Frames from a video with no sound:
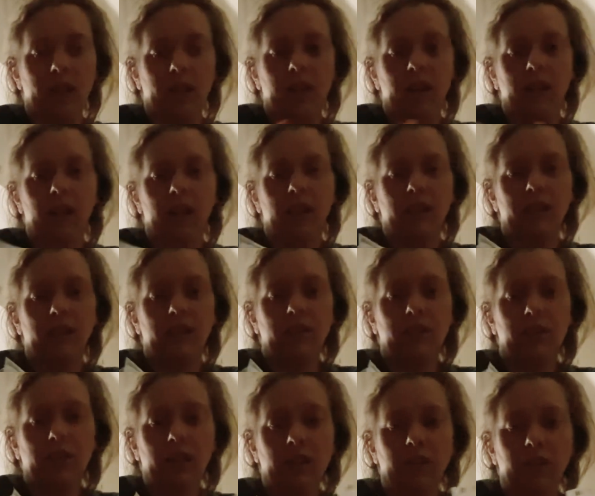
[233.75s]
and
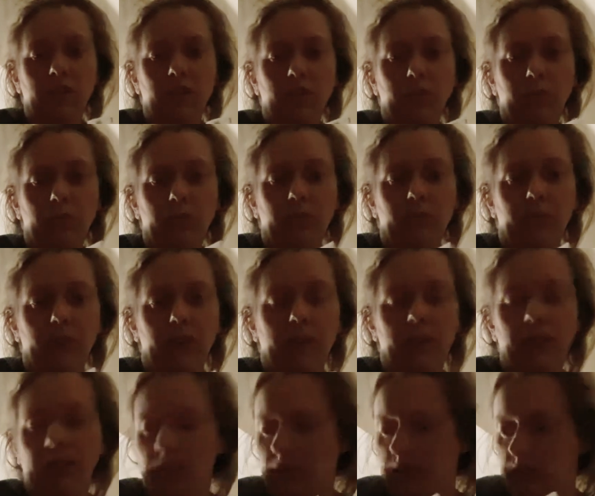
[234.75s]
inside you will find
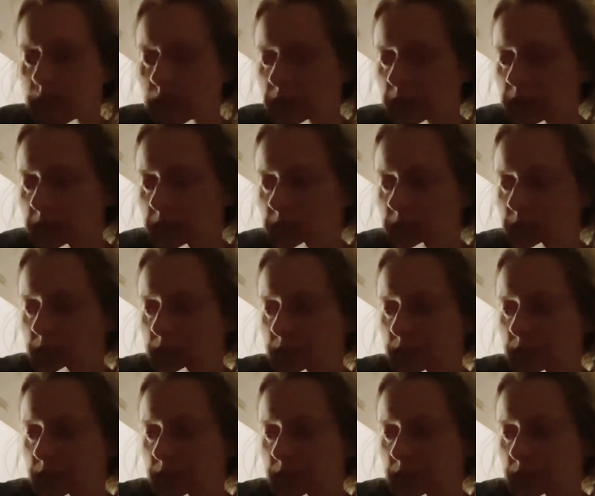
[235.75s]
these